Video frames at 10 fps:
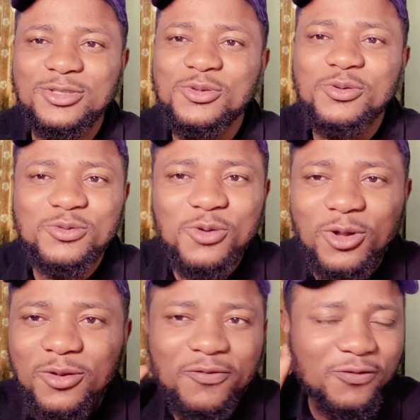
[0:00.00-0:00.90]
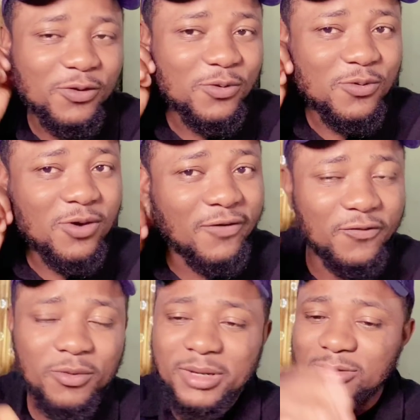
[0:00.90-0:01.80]
So to all of you who are
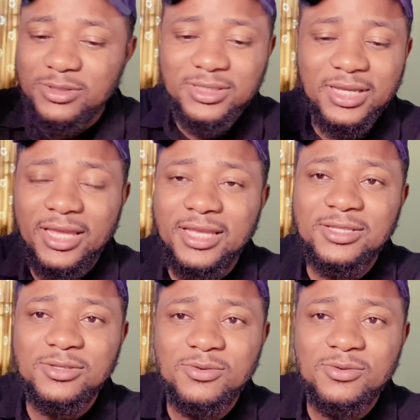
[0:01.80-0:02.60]
from Edo State,